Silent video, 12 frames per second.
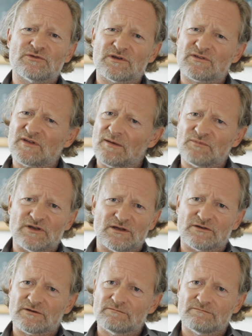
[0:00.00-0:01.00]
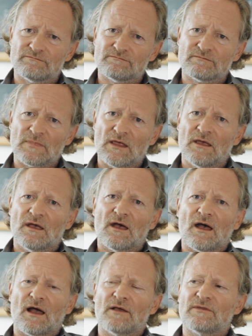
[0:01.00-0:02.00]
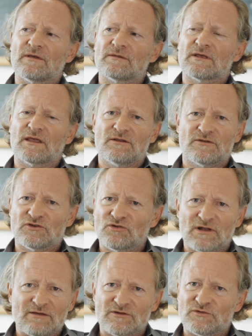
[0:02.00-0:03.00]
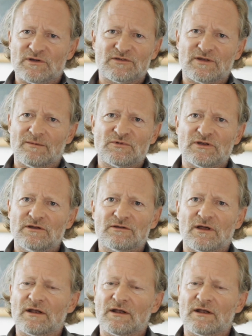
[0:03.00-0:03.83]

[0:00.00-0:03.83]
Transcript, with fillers: to accept it. I think the kids are too clever to accept it,